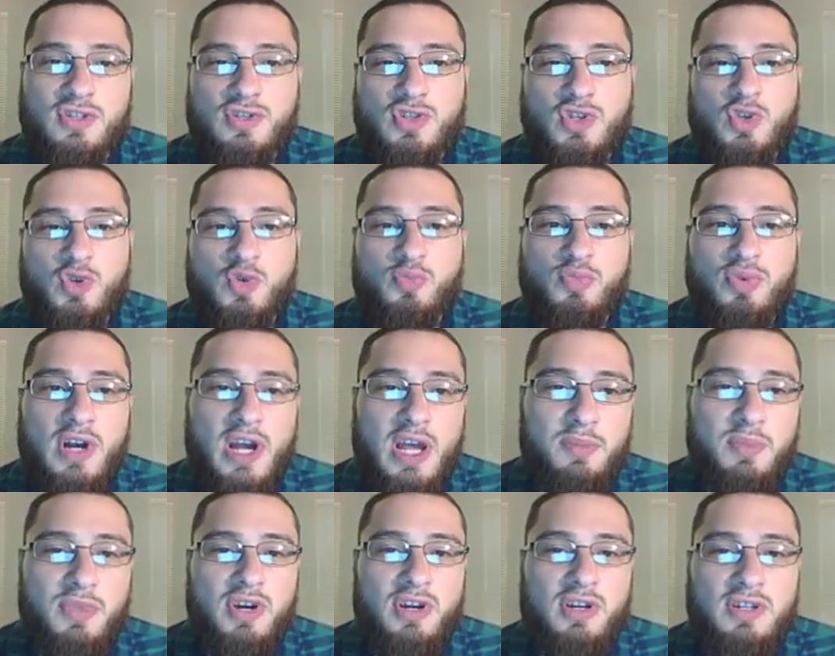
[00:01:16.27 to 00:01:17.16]
the two
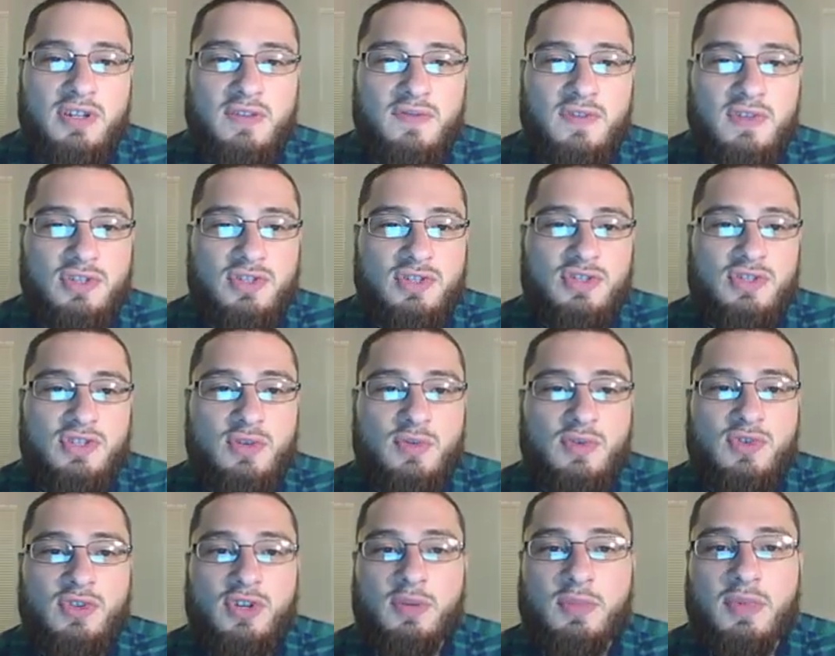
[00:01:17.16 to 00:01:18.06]
primary divisions
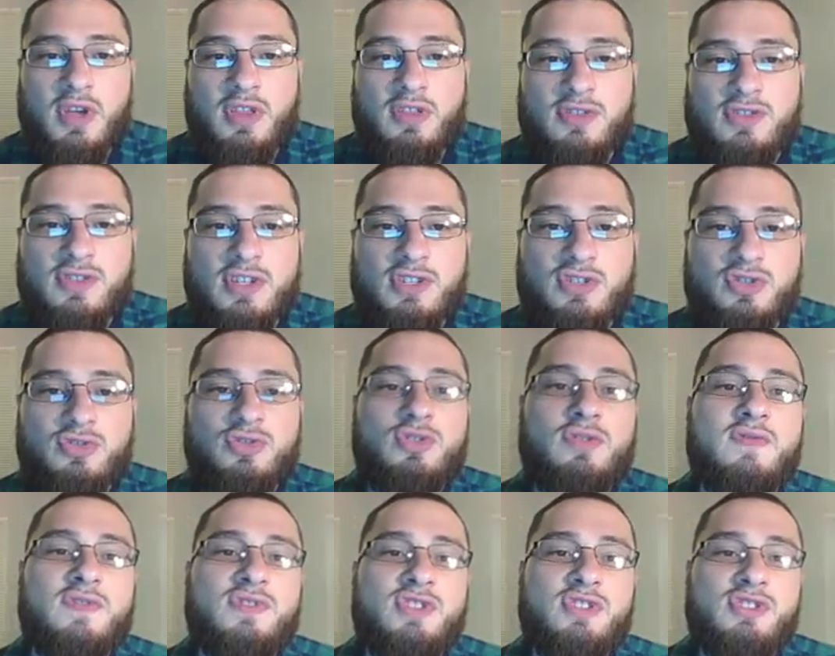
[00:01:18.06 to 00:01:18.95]
that we talk about, the central
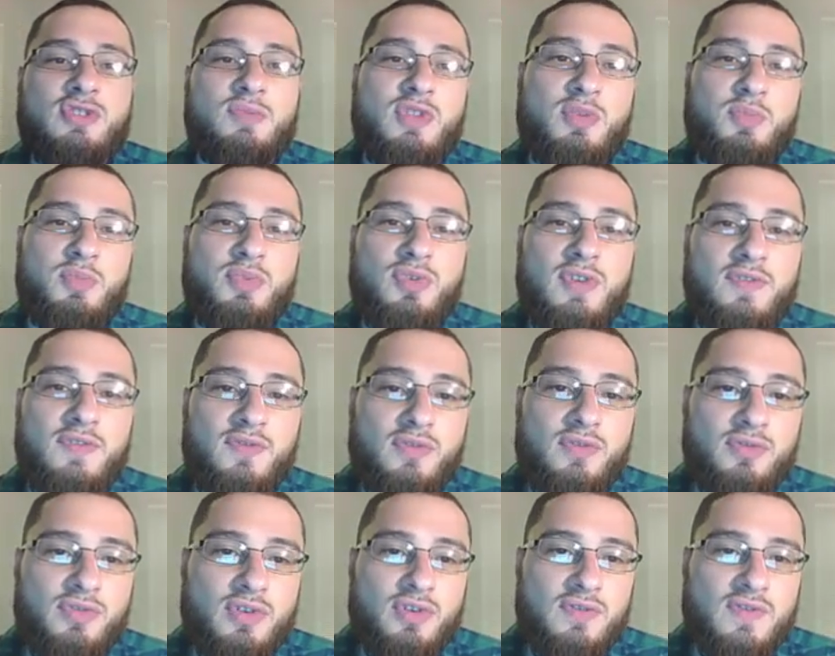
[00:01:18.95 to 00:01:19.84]
nervous system and the
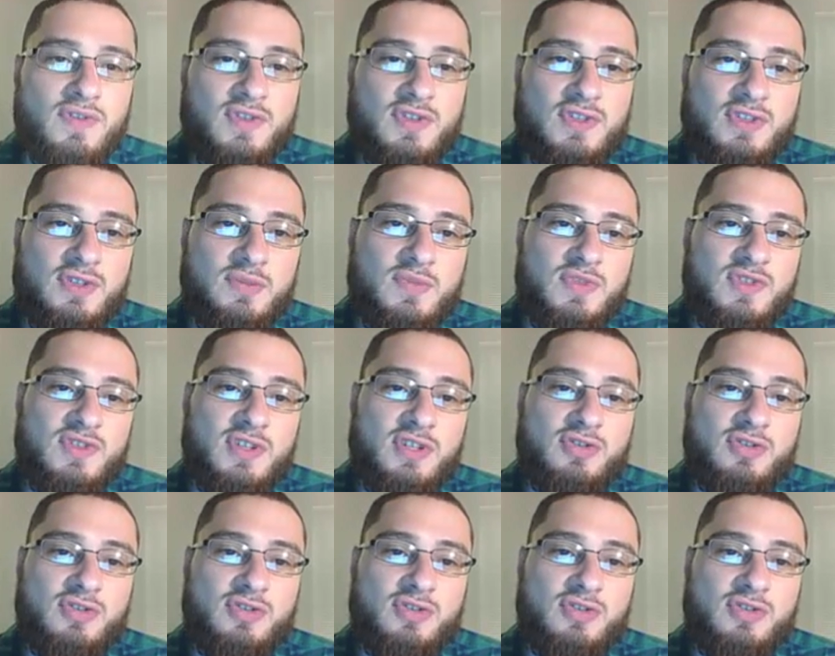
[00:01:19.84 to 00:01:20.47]
peripheral nervous system.